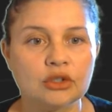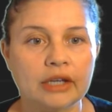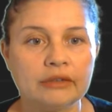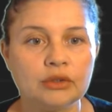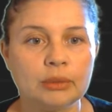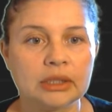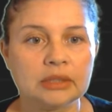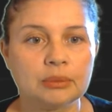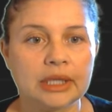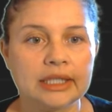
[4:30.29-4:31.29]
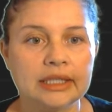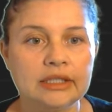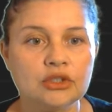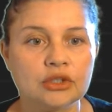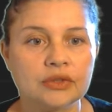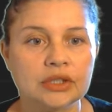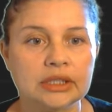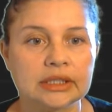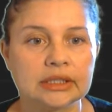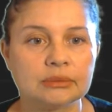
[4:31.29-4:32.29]
you have to multiply each of the
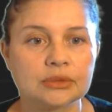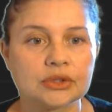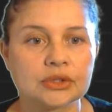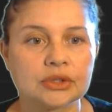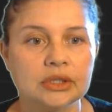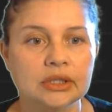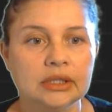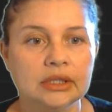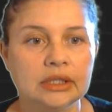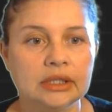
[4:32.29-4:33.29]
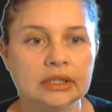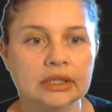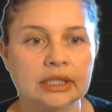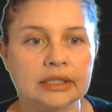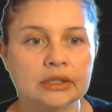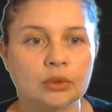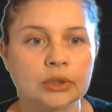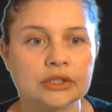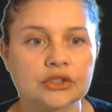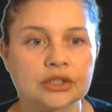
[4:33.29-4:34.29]
terms in that
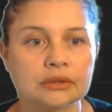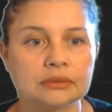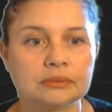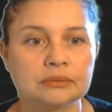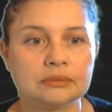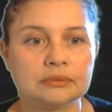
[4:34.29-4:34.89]
equation.